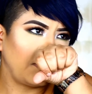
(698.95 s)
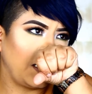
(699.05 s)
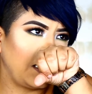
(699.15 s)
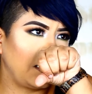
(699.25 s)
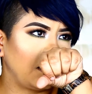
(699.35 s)

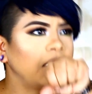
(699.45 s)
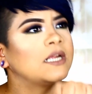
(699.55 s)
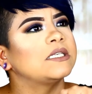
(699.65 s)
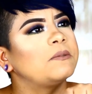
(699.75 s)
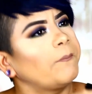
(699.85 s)
and it
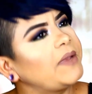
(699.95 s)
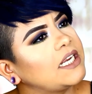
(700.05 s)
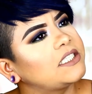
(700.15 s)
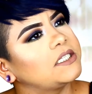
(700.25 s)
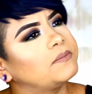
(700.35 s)
is
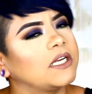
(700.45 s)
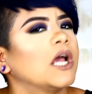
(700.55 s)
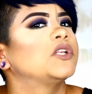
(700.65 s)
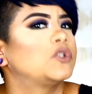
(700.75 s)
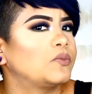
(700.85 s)
peachy but
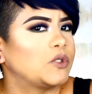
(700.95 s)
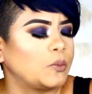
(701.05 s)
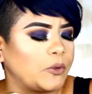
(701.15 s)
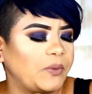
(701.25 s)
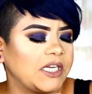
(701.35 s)
not
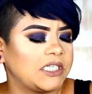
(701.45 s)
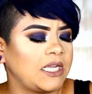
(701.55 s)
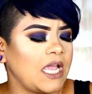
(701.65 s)
super peachy.